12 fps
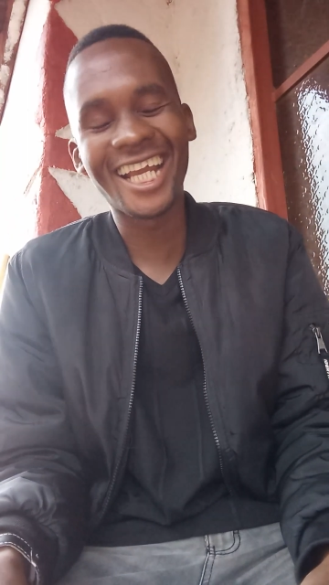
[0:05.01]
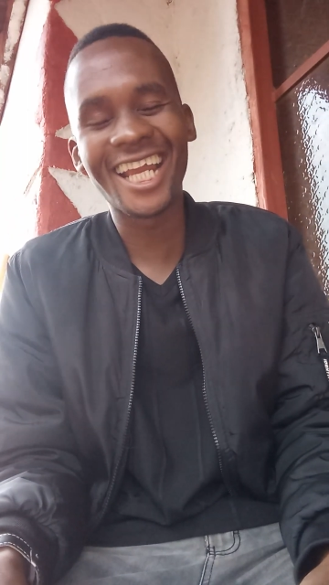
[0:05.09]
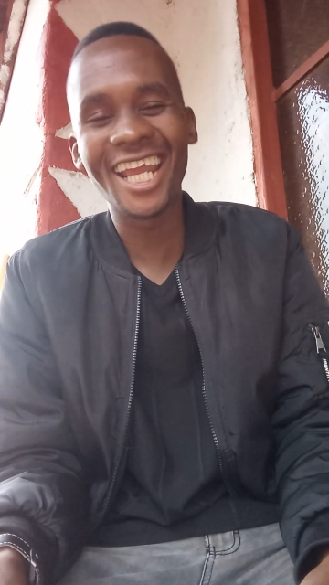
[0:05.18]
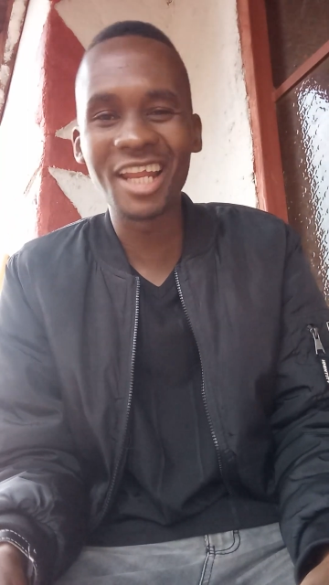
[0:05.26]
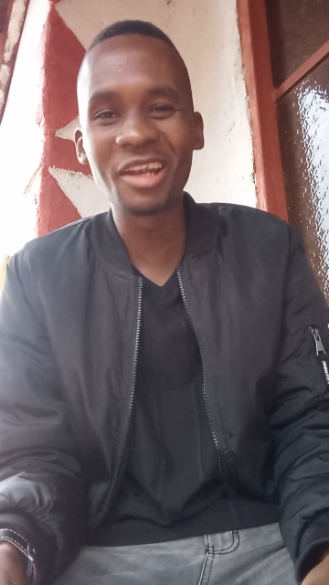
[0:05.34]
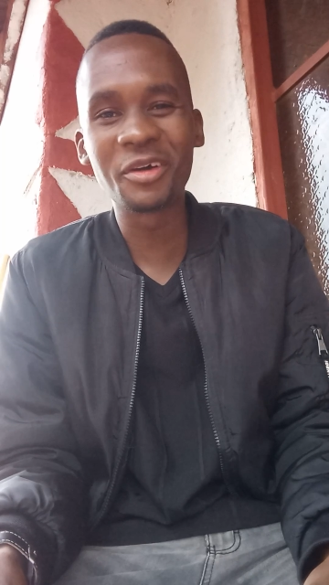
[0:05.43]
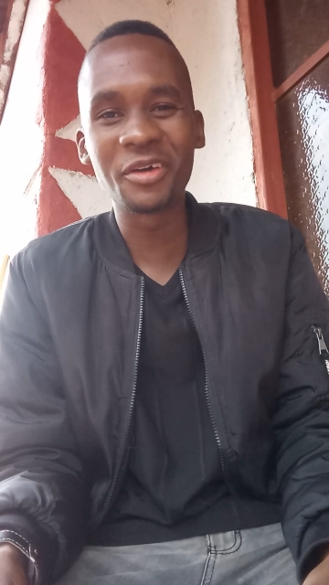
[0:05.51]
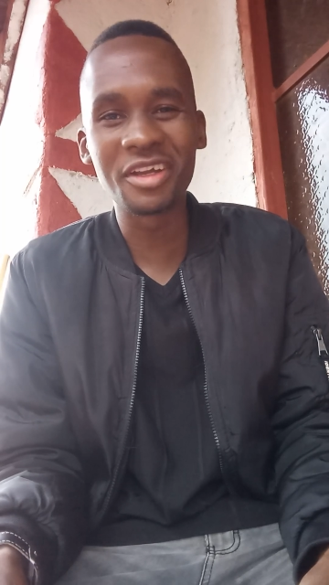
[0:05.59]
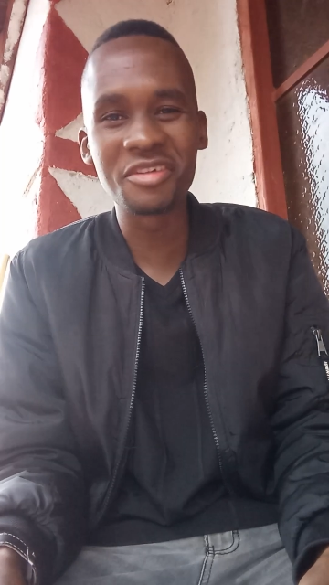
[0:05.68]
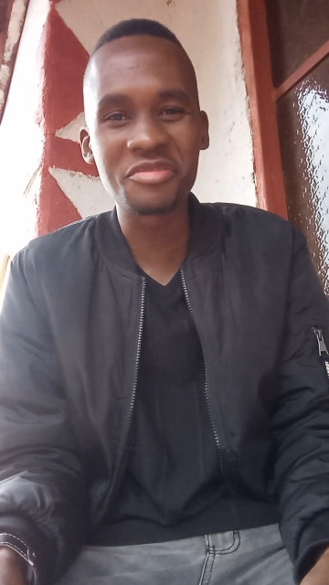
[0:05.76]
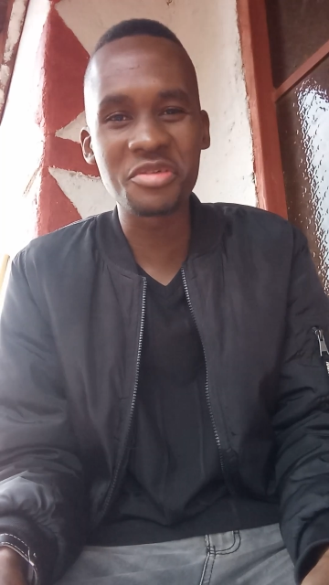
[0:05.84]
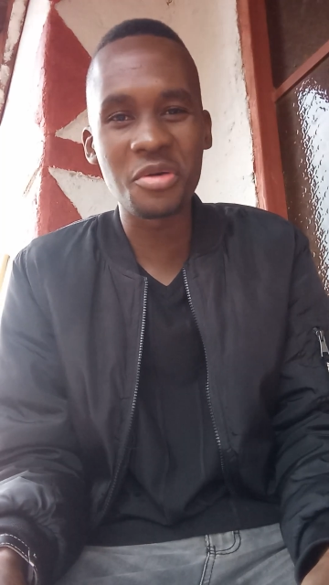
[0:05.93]
Hello
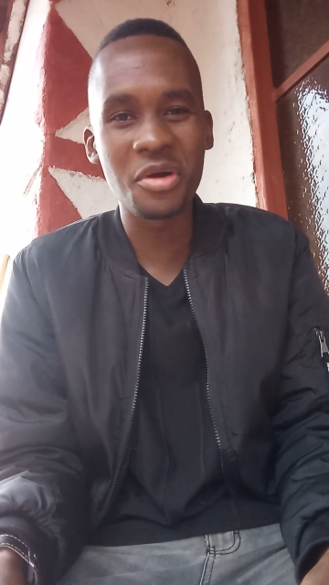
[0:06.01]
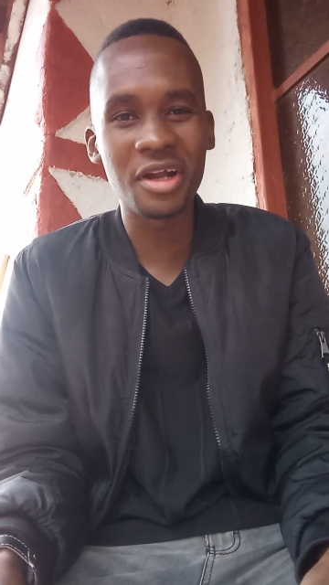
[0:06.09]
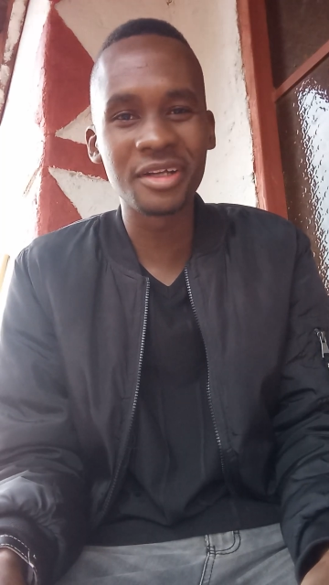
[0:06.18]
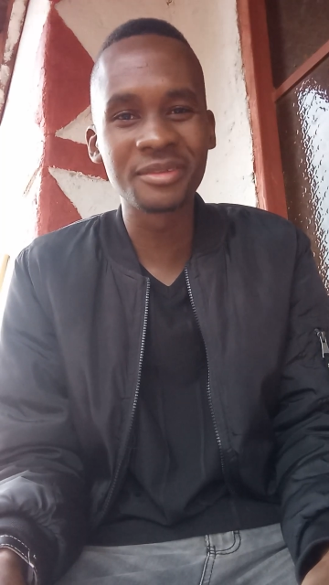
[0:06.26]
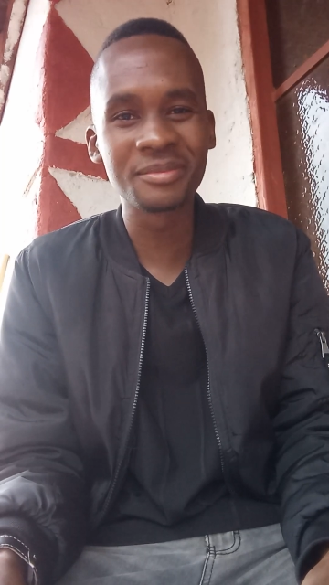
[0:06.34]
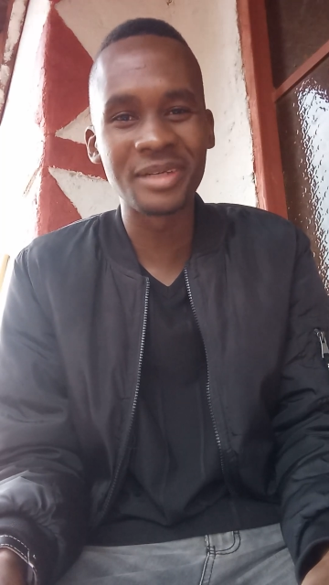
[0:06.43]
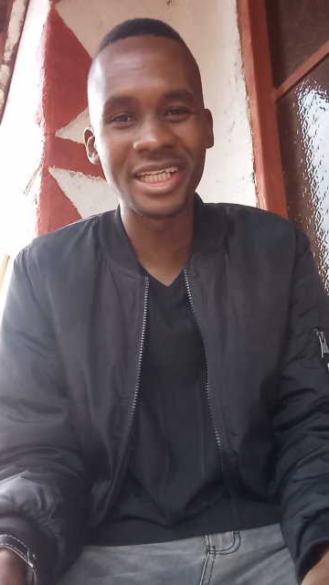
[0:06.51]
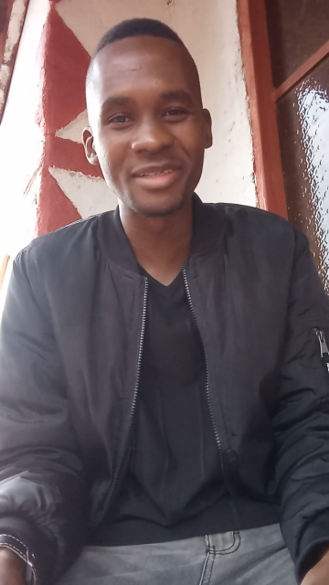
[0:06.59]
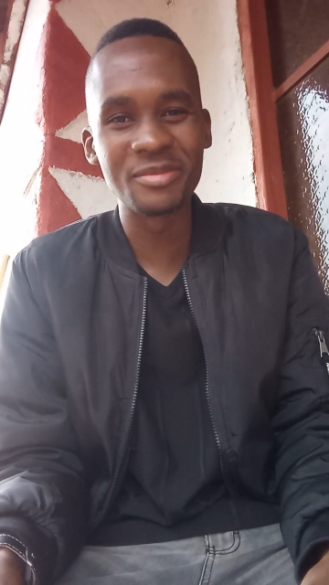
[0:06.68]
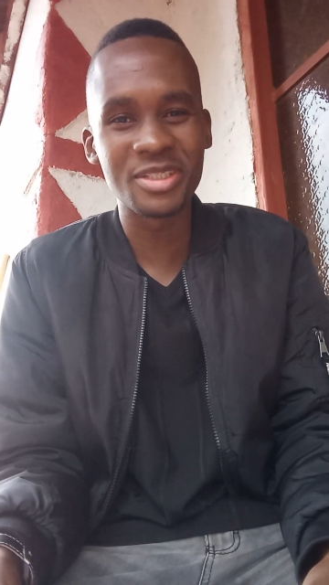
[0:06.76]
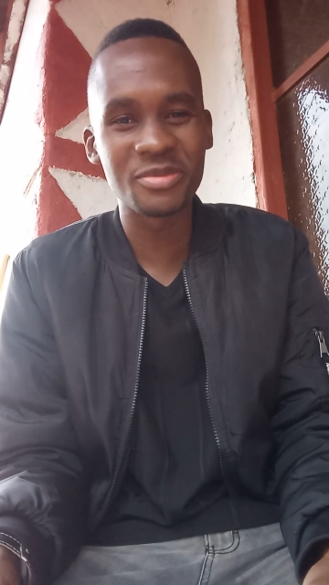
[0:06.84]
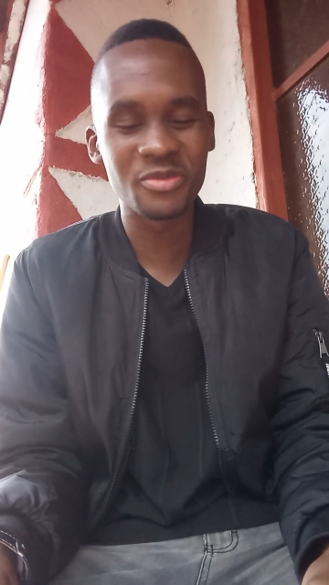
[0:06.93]
everyone, my
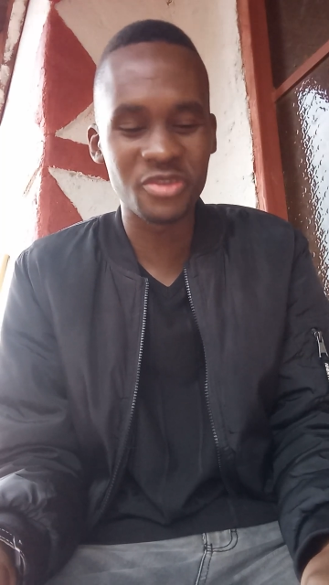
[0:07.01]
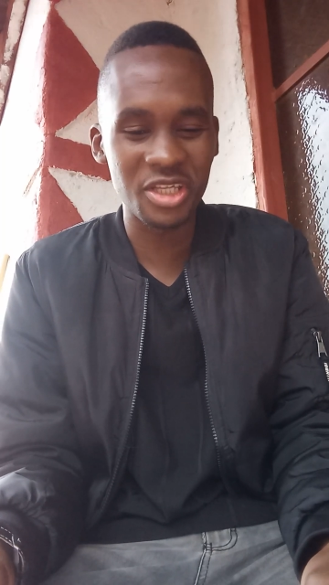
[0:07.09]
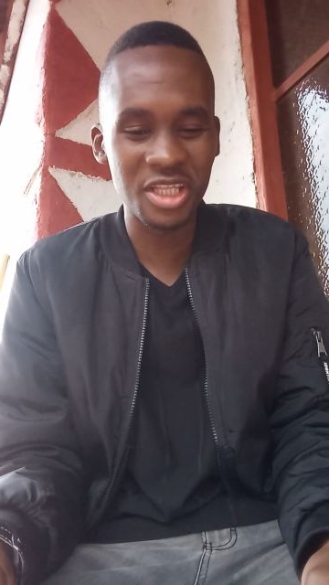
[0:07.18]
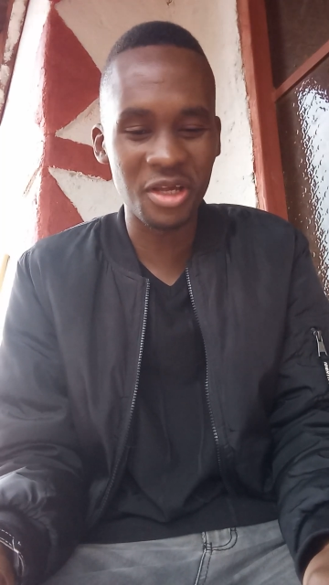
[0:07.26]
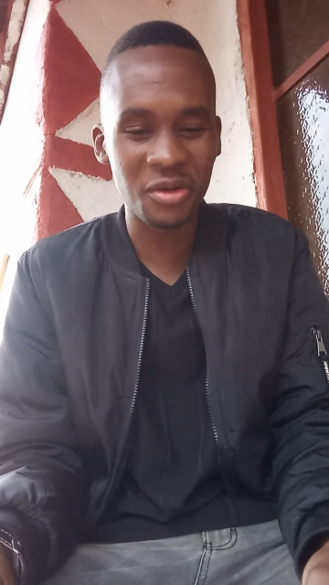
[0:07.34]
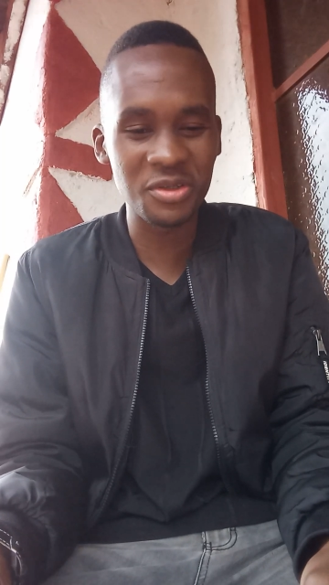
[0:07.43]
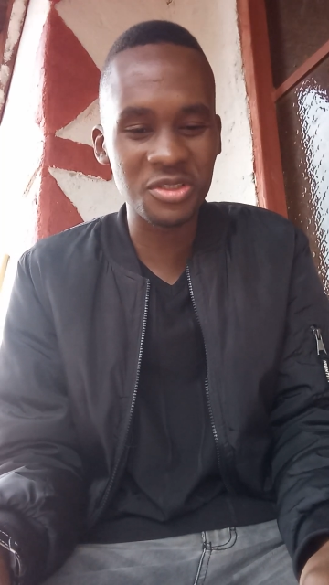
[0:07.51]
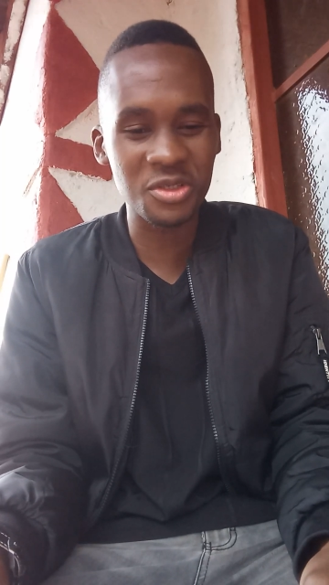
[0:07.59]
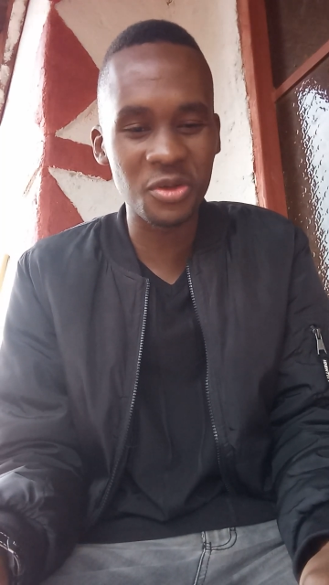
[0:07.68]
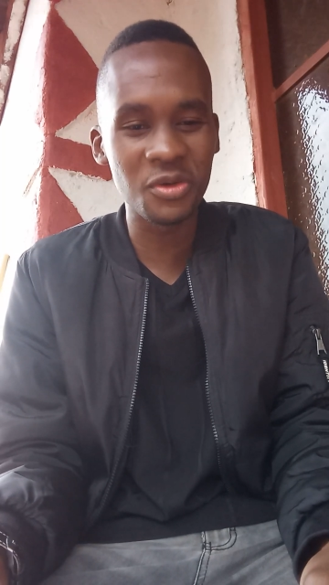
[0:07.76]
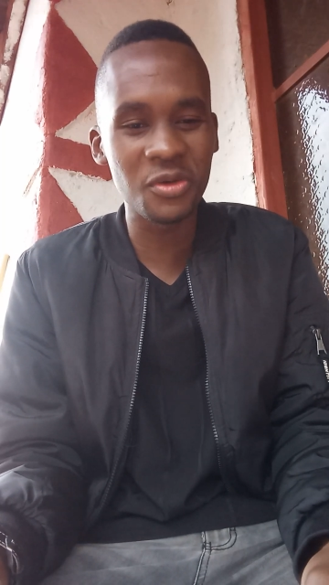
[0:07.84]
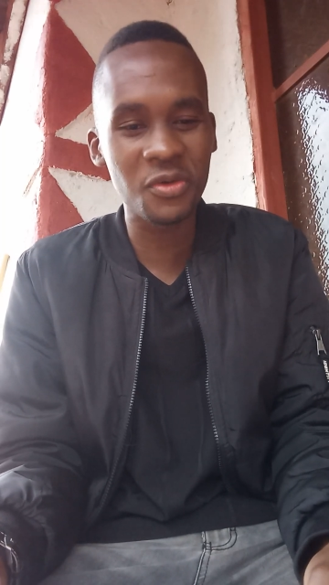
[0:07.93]
name is Mzweda
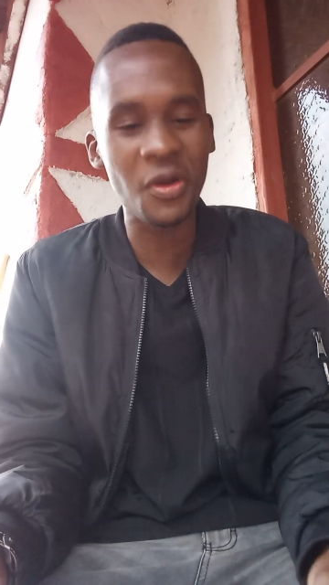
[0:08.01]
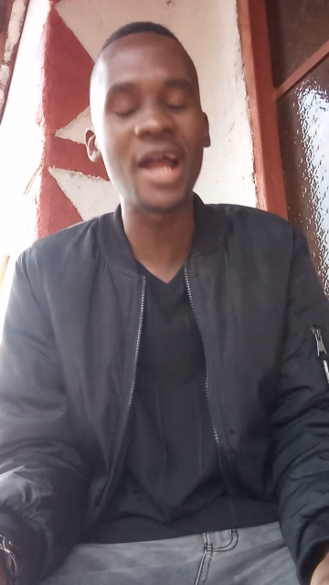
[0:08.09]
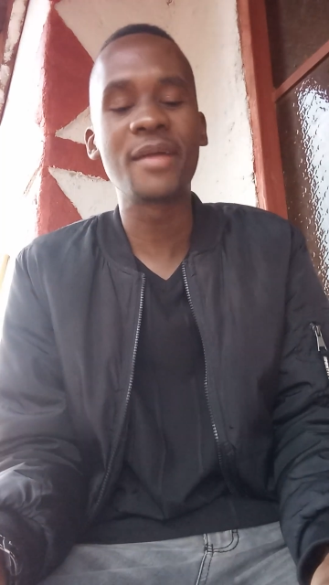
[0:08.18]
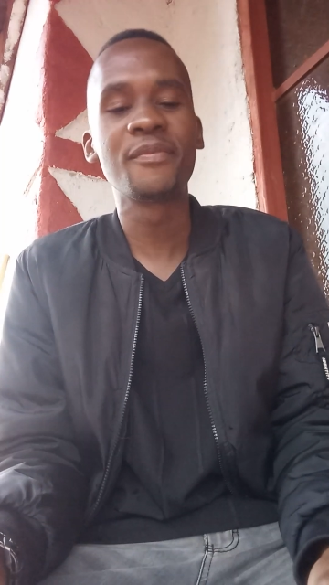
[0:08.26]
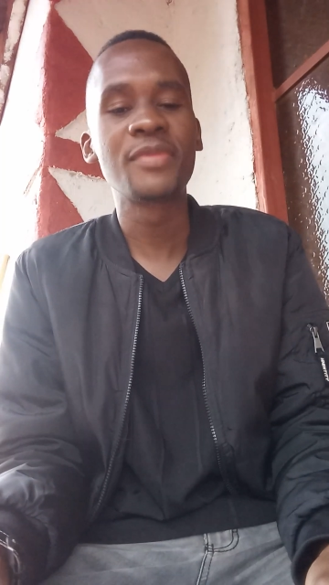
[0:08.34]
Rotondwa,